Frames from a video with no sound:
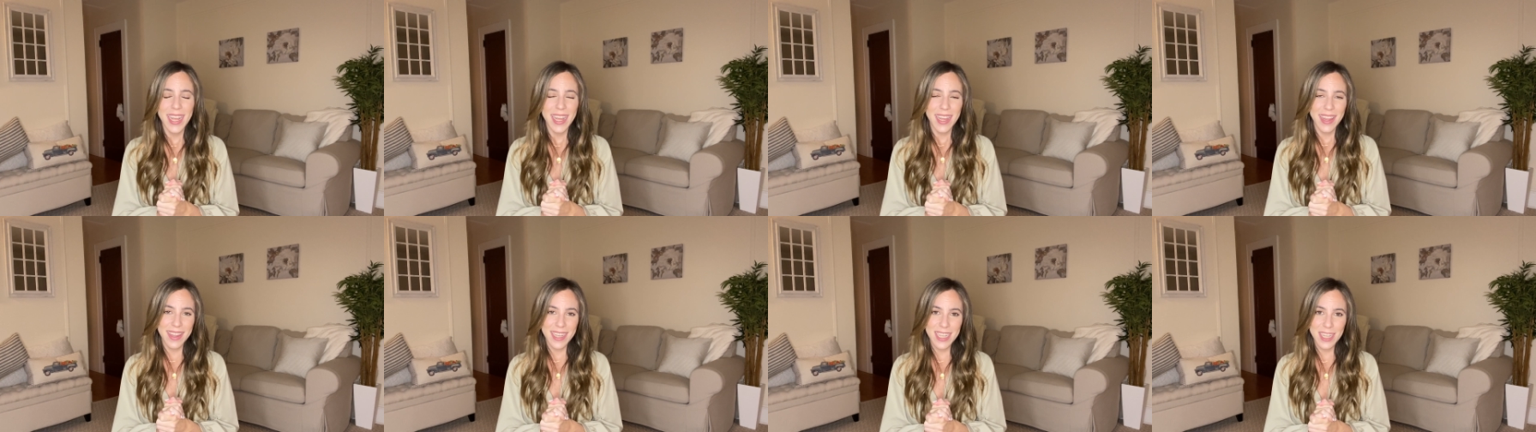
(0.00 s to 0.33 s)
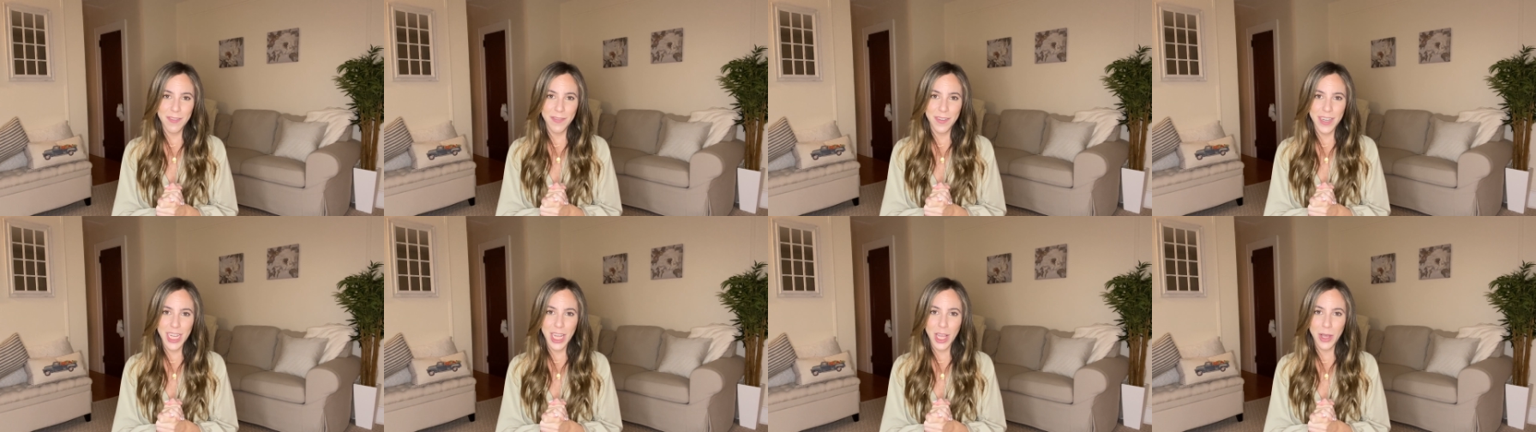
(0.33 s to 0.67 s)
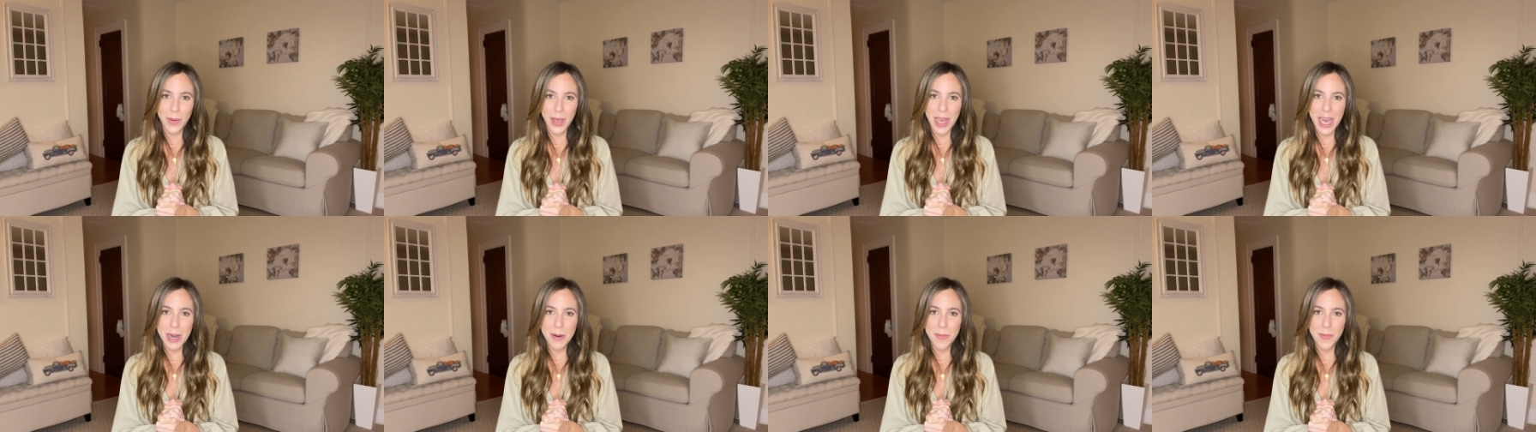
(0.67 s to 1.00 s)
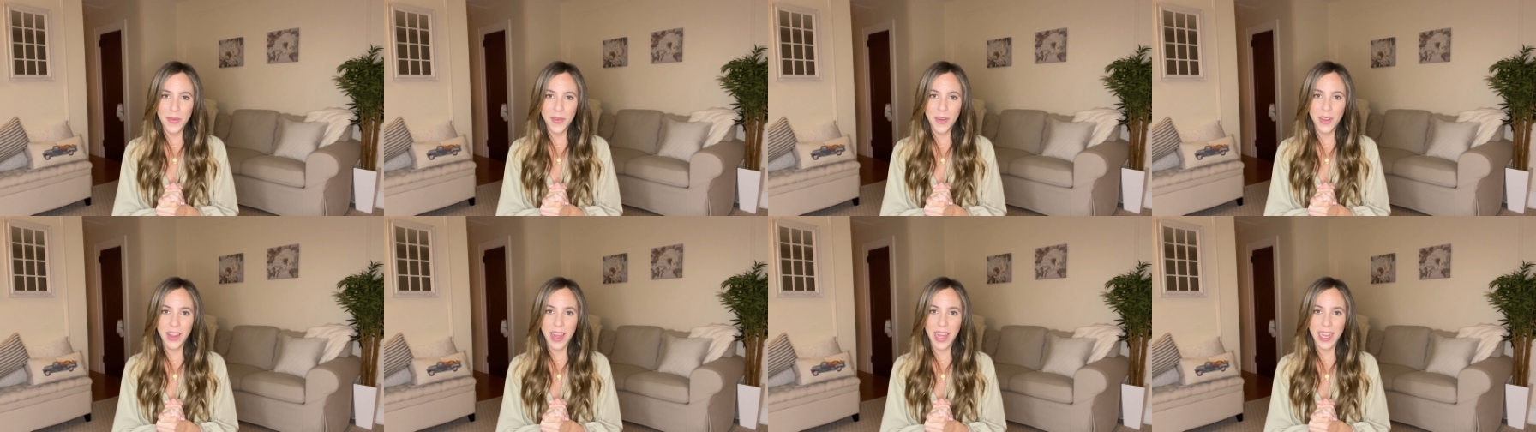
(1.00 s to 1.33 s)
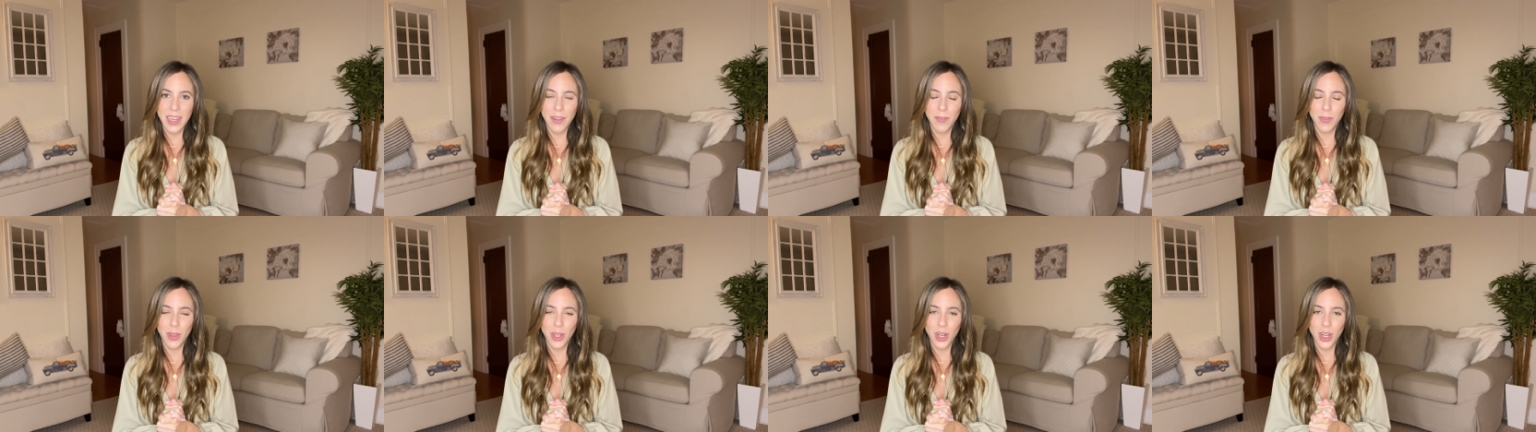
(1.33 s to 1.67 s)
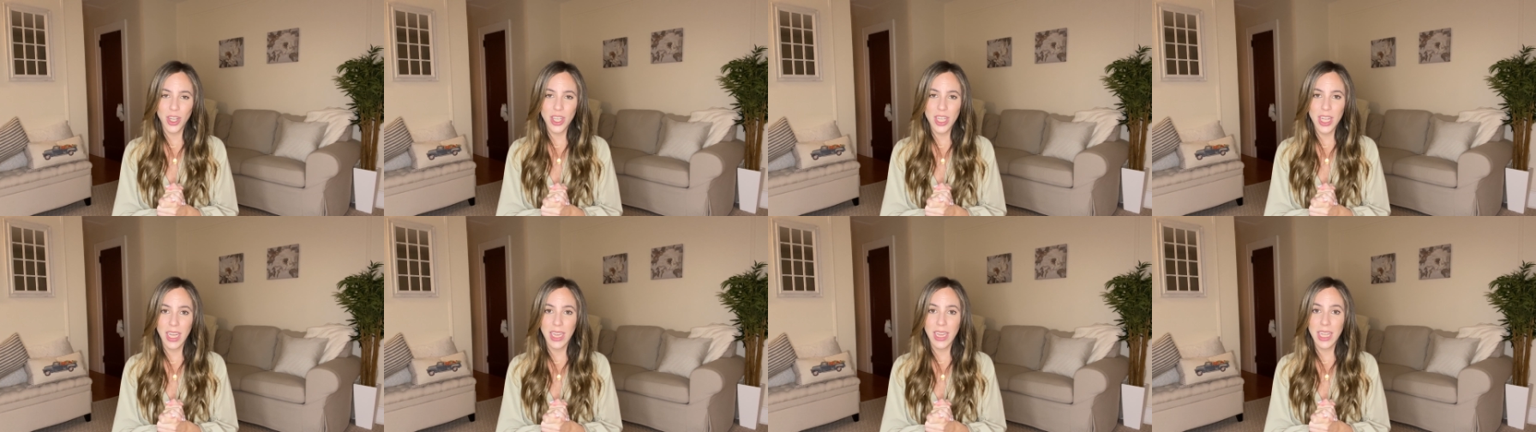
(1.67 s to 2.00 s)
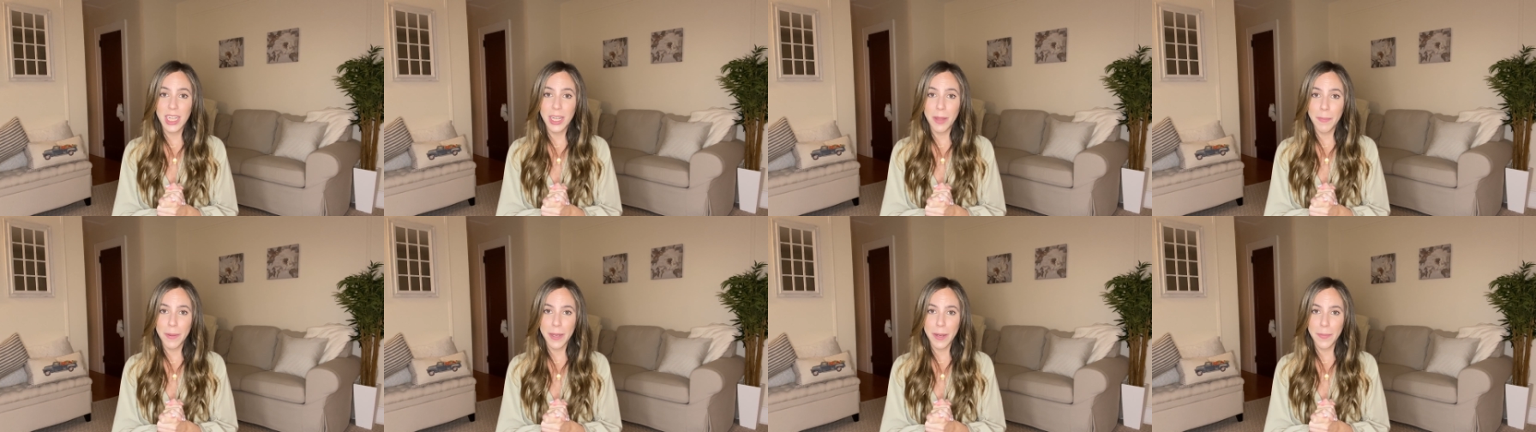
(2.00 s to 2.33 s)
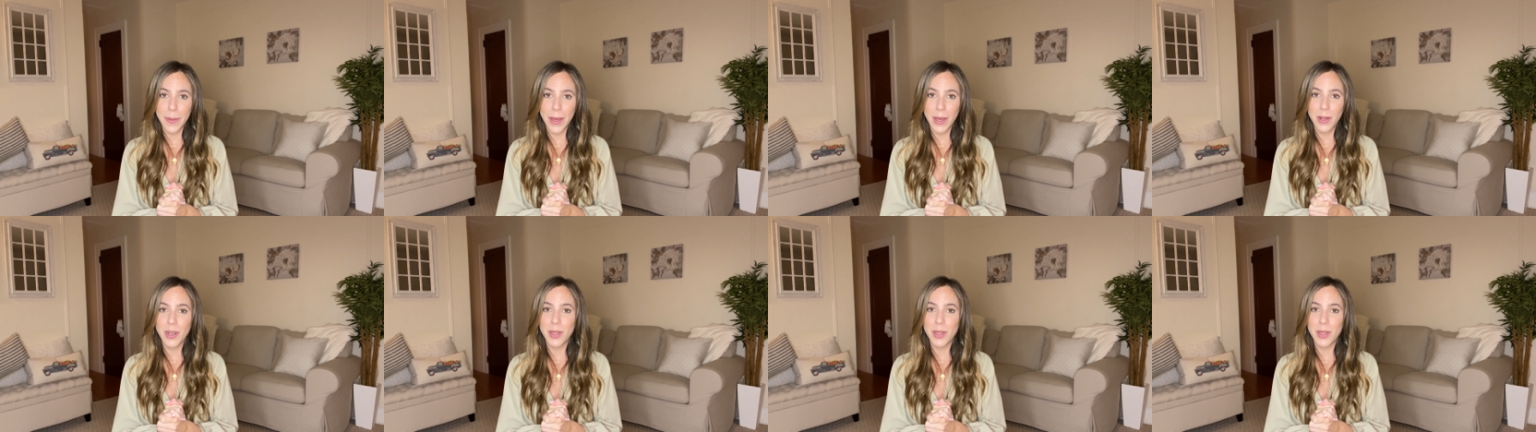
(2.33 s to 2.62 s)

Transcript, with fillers: this video helpful and have learned a little bit about